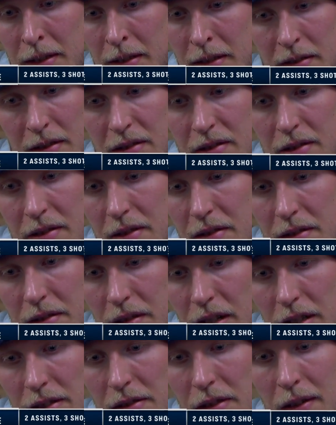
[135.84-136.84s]
Just
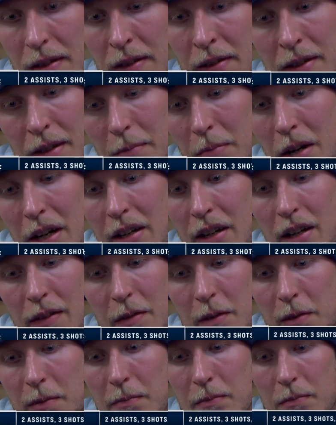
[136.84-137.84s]
try to learn. It might not
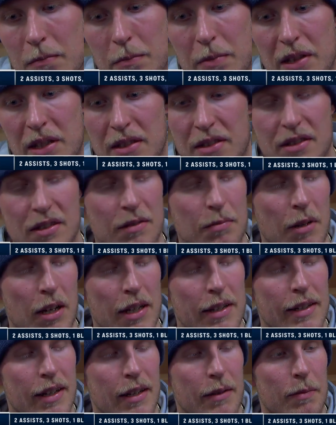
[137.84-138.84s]
be just
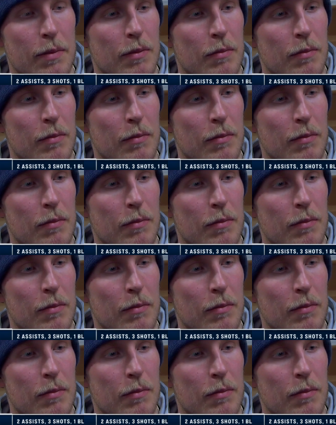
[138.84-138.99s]
my tape.